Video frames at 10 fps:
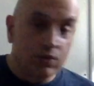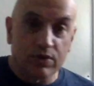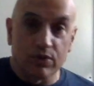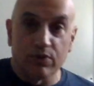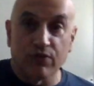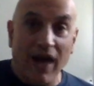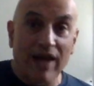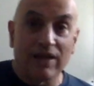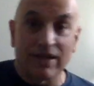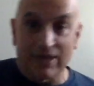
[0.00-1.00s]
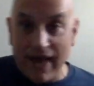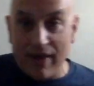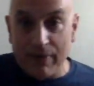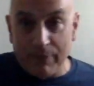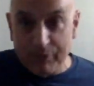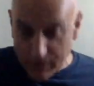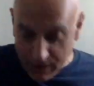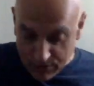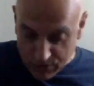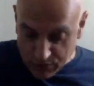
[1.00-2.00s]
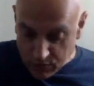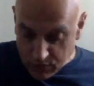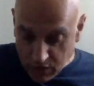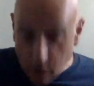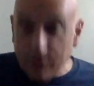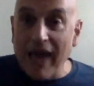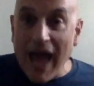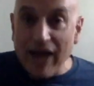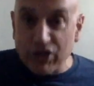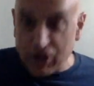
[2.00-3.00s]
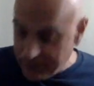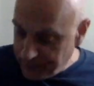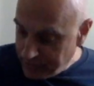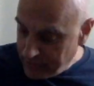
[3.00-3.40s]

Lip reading: to file it down, to lower the action,